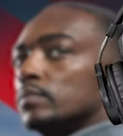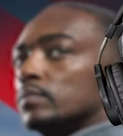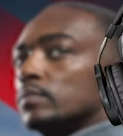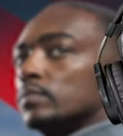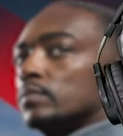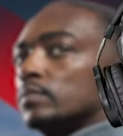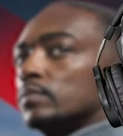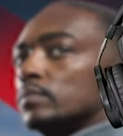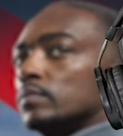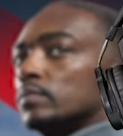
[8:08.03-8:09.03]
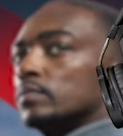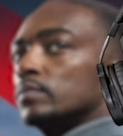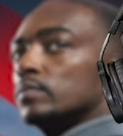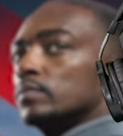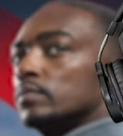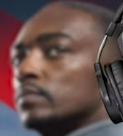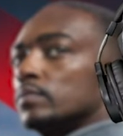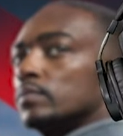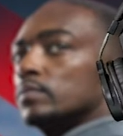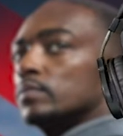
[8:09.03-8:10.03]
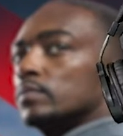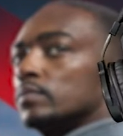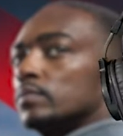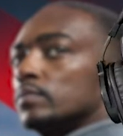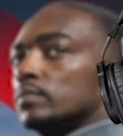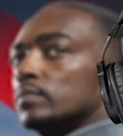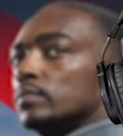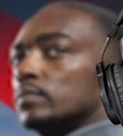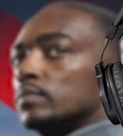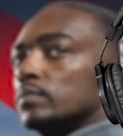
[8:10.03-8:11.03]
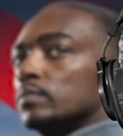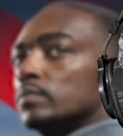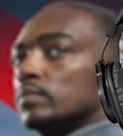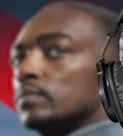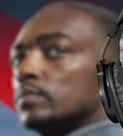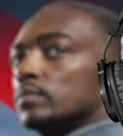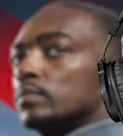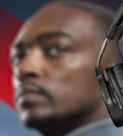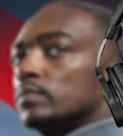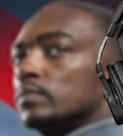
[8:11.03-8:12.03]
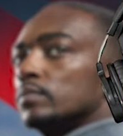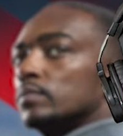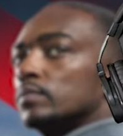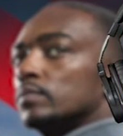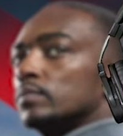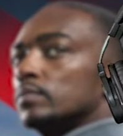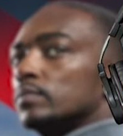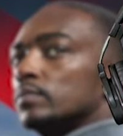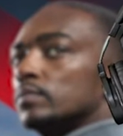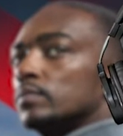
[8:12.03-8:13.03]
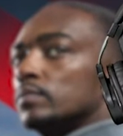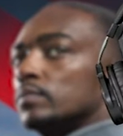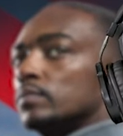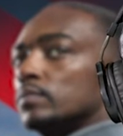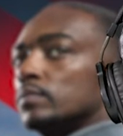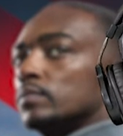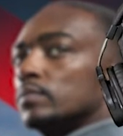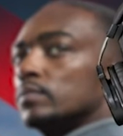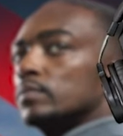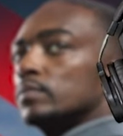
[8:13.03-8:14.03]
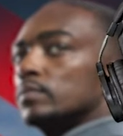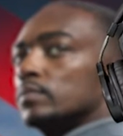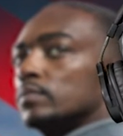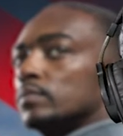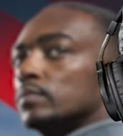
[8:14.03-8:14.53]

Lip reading: No words are spoken by the person on screen.